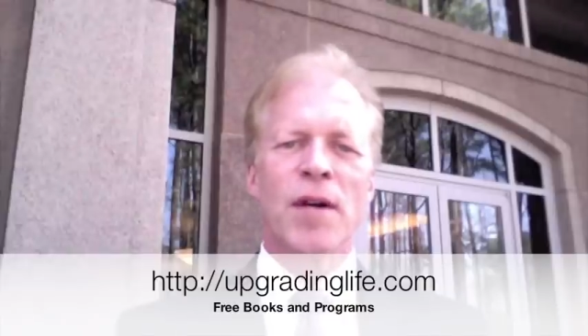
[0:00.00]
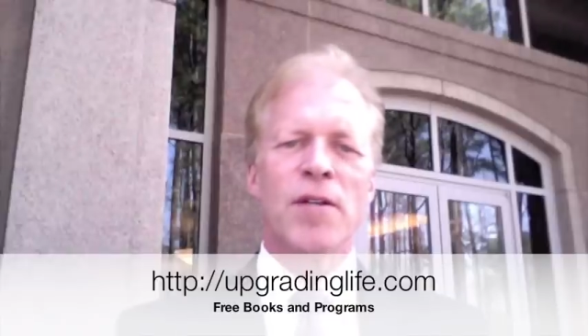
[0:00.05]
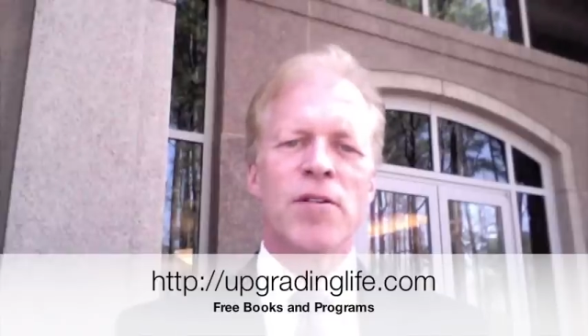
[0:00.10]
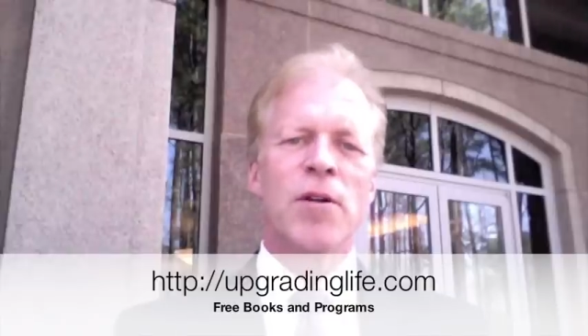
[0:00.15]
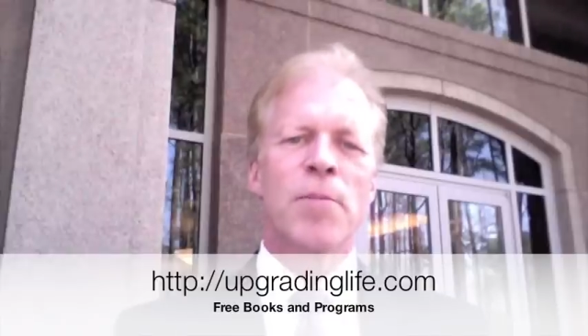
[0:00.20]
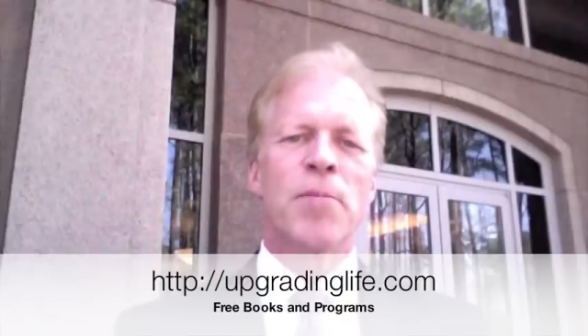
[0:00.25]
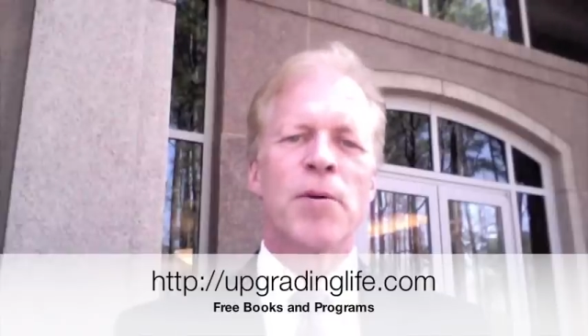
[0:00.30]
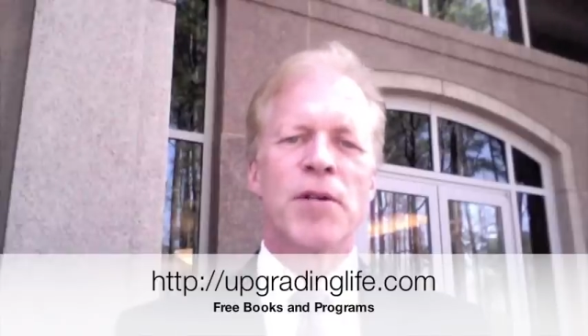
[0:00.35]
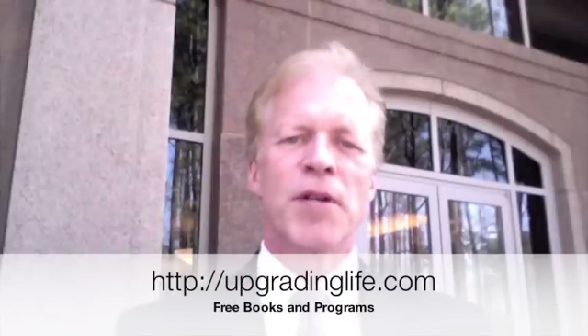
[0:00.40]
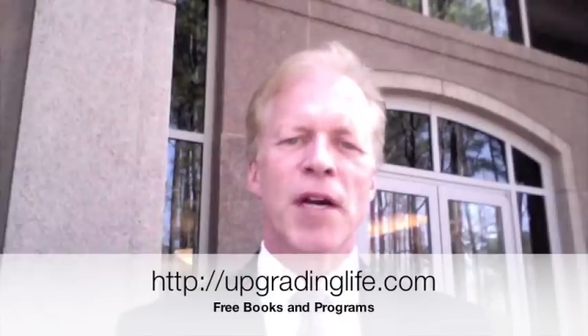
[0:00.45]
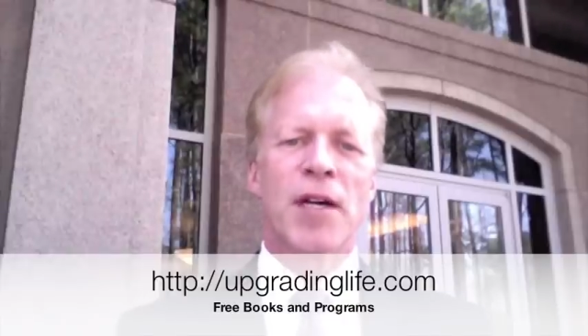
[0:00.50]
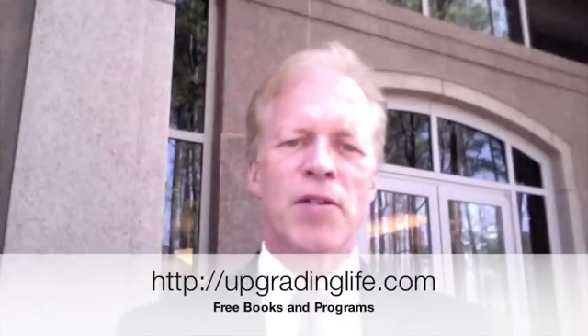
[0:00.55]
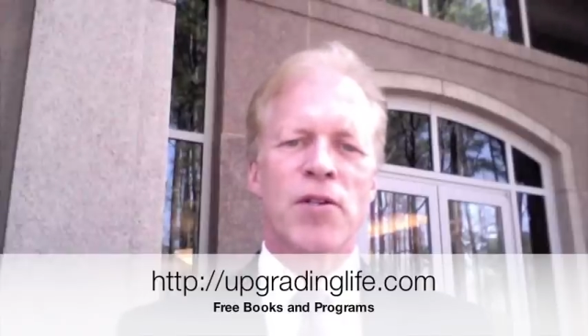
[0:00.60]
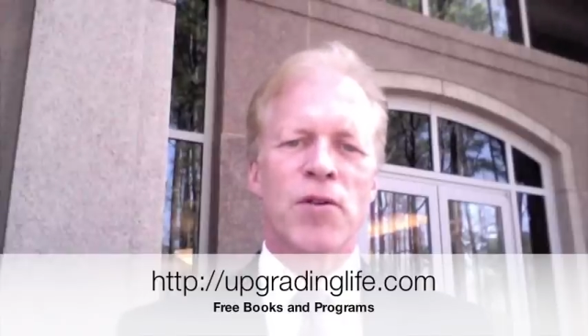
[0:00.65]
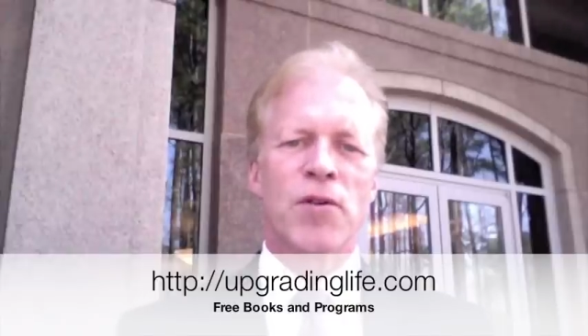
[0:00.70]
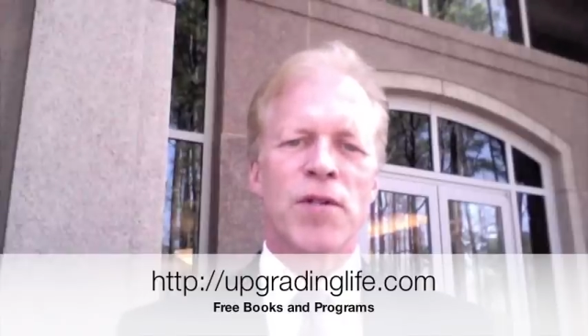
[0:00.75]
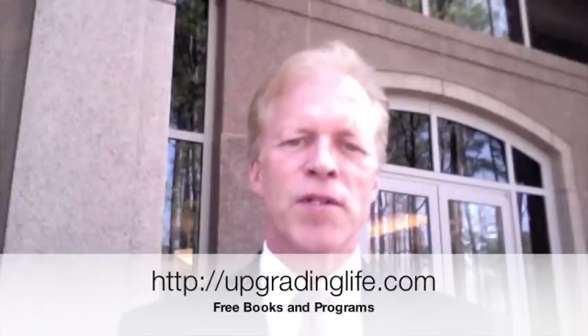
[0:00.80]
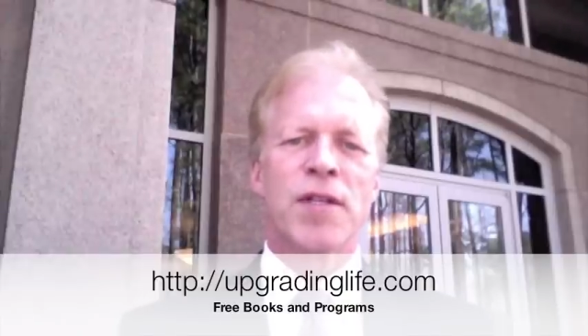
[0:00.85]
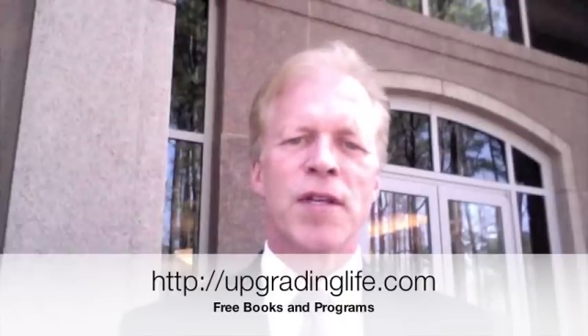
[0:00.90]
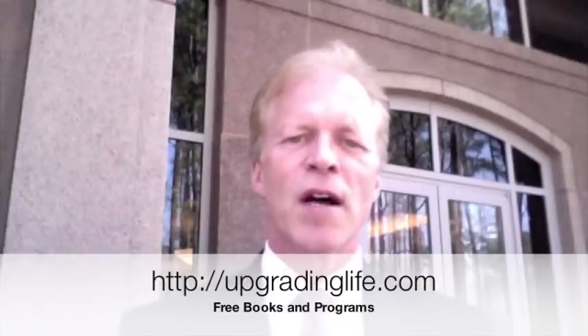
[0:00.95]
to protect
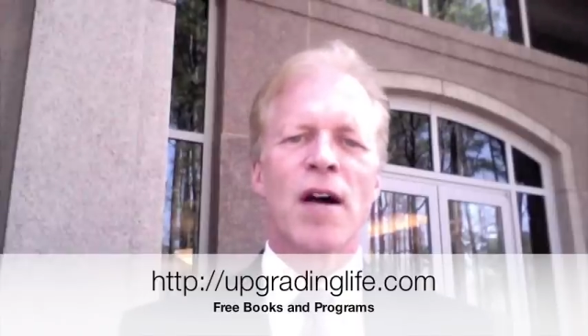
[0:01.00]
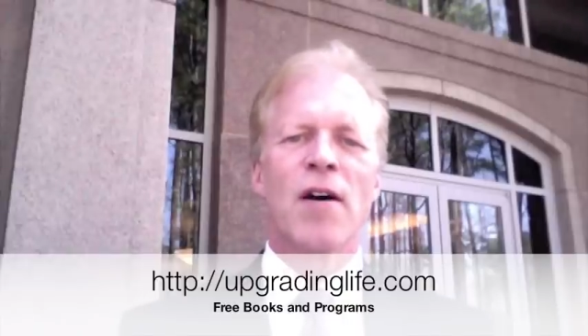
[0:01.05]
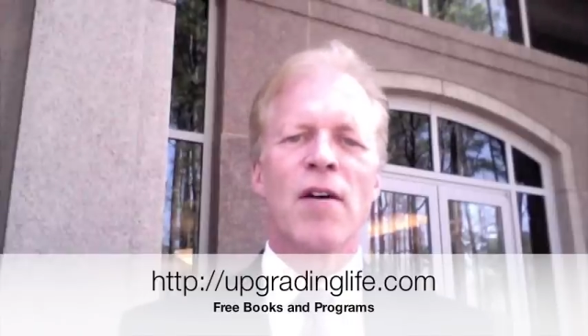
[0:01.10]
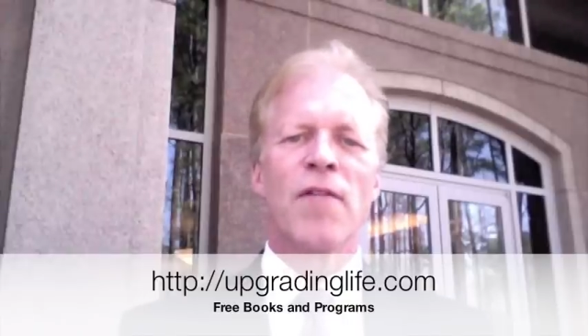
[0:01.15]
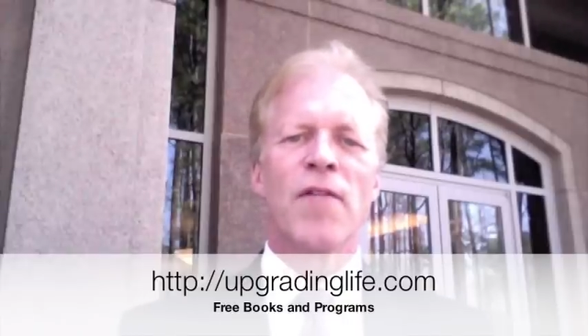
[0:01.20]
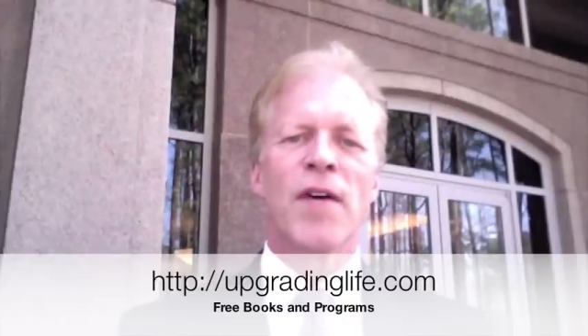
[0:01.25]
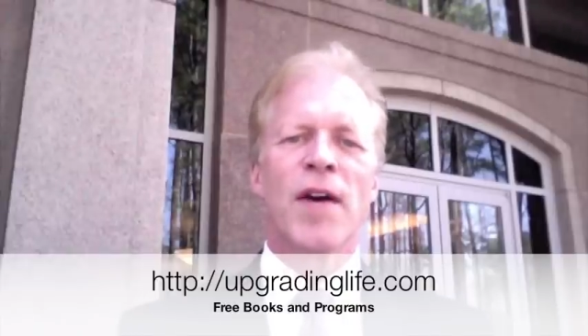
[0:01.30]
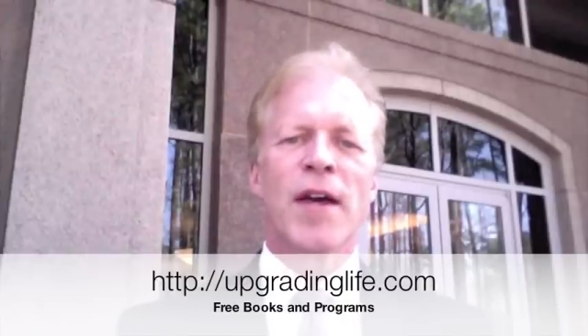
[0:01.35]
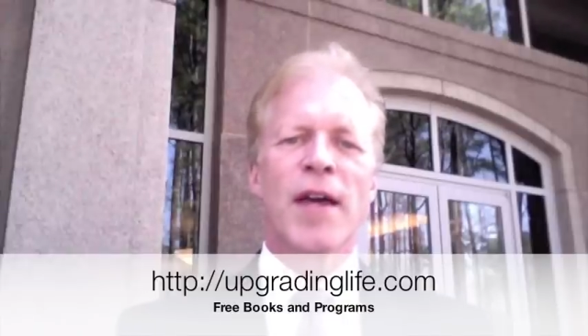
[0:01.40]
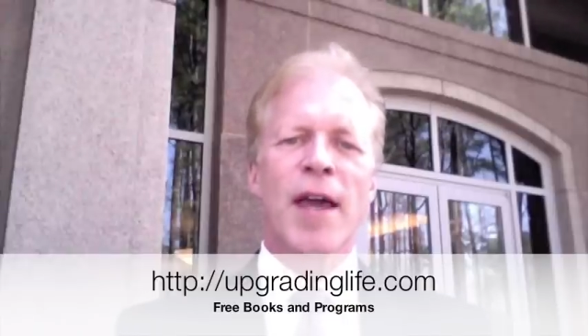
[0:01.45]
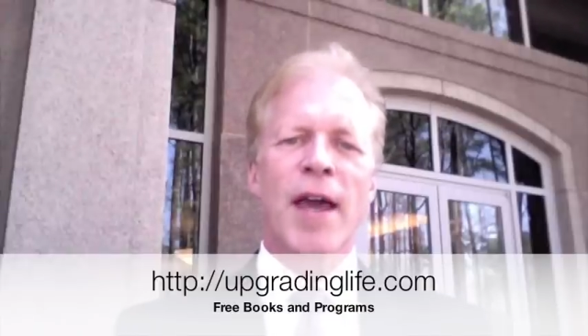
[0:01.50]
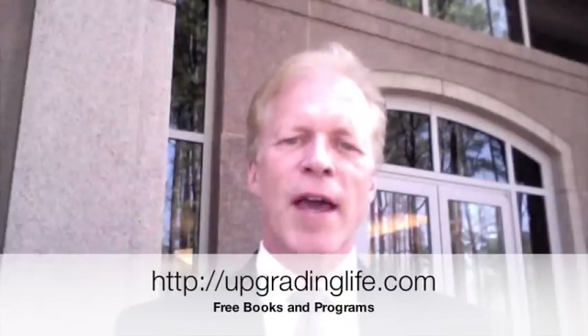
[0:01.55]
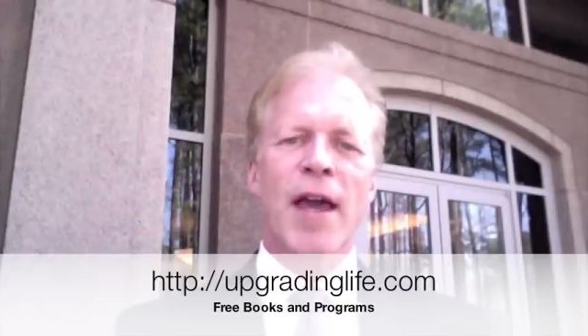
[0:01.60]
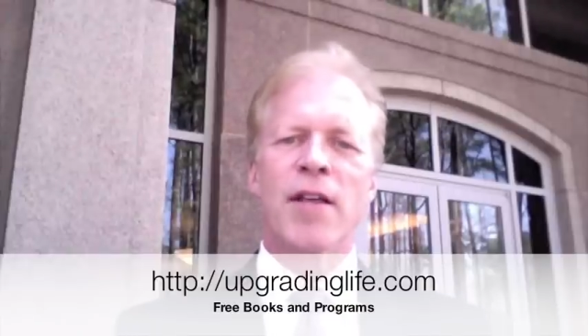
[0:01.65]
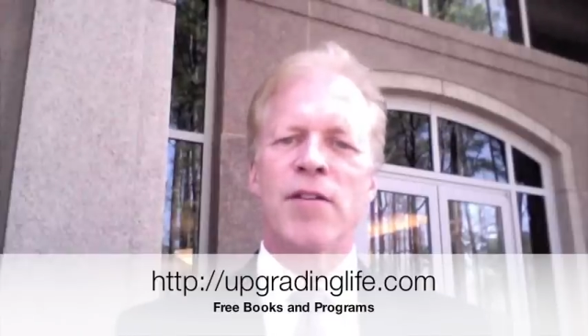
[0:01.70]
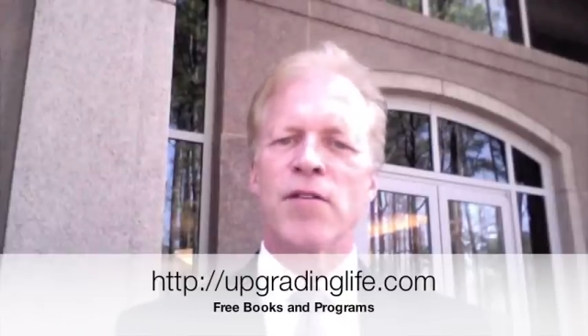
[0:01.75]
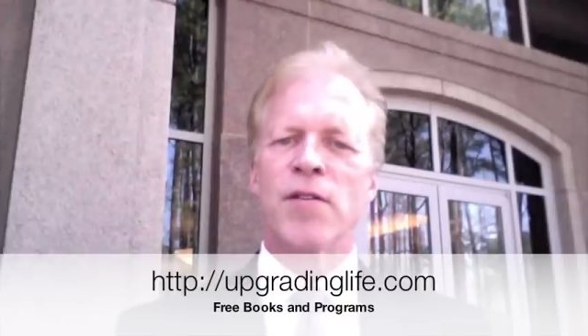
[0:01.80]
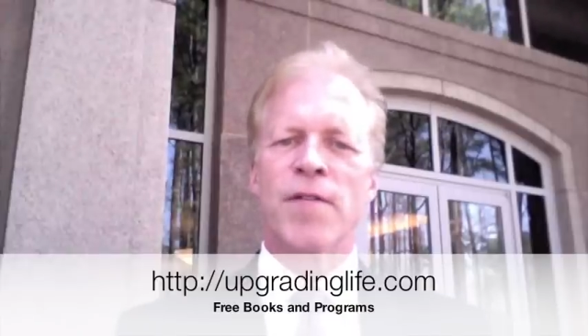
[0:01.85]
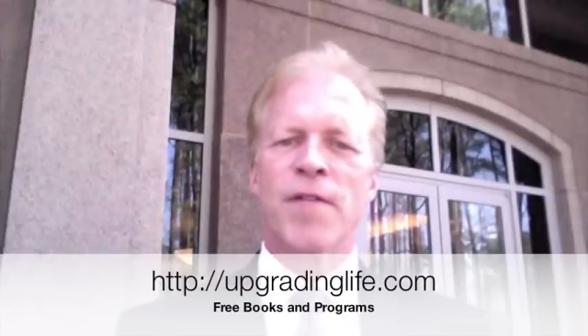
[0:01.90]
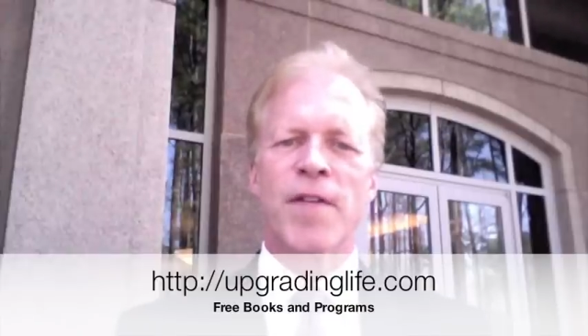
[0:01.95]
yourself
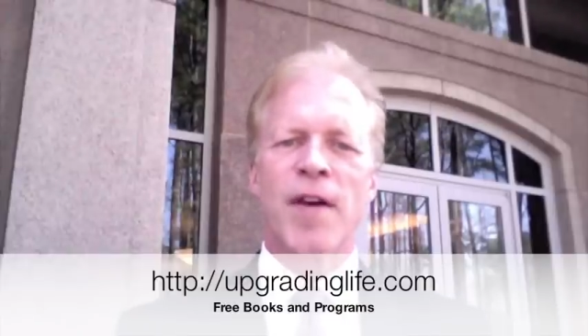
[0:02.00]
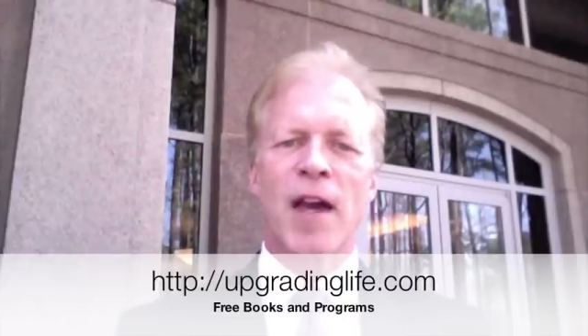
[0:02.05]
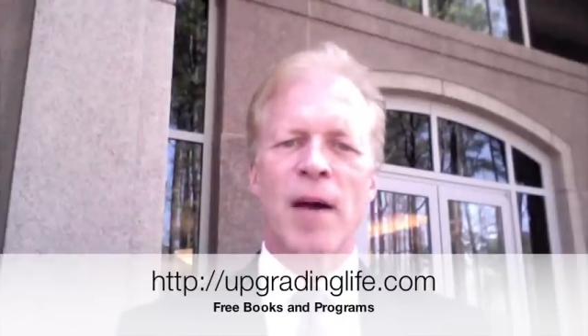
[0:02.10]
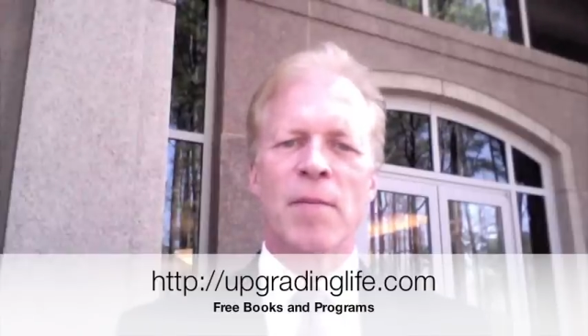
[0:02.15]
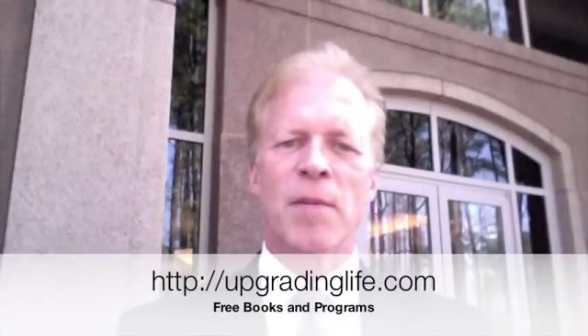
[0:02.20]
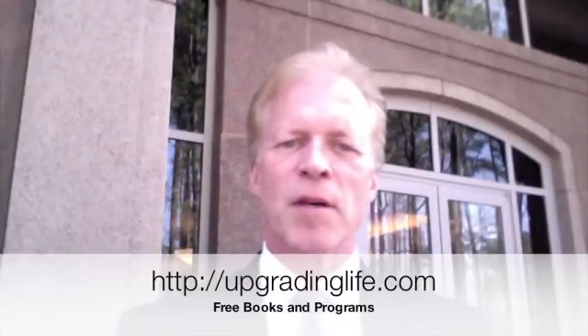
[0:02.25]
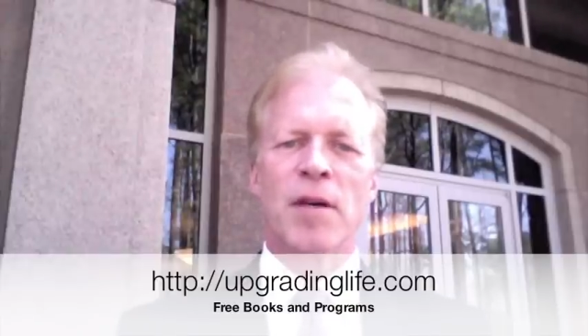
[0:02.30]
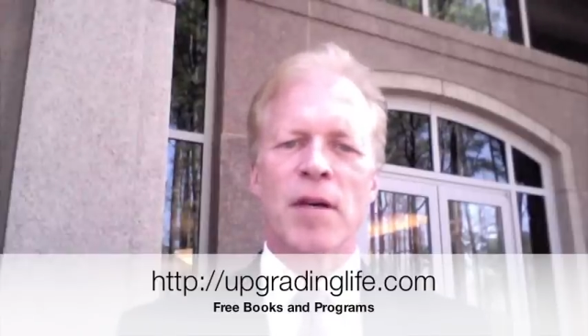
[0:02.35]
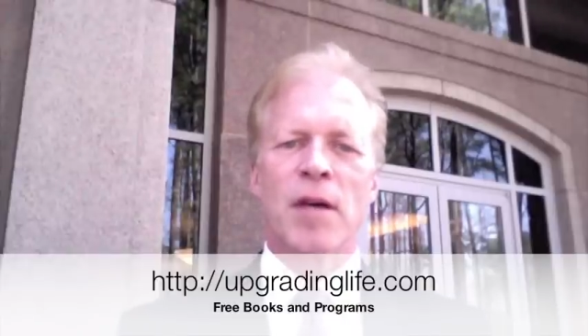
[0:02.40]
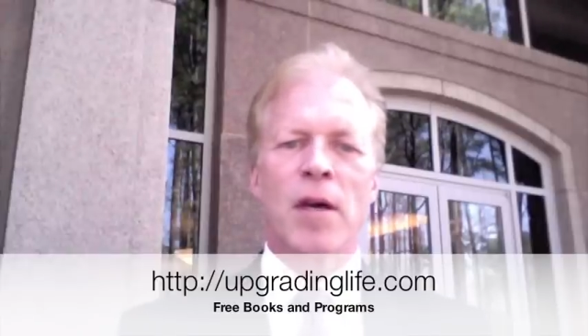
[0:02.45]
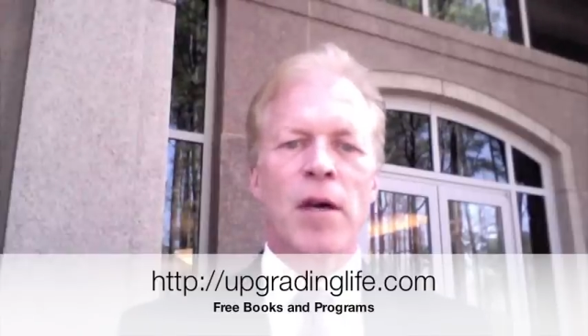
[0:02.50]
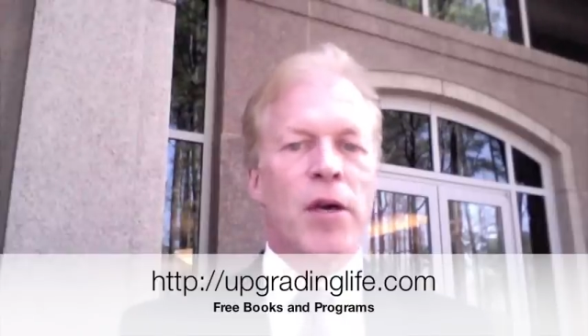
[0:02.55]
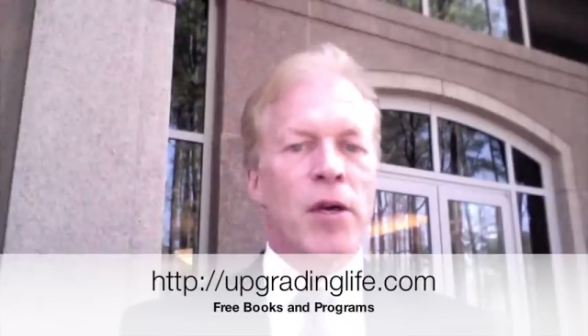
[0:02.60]
and your family.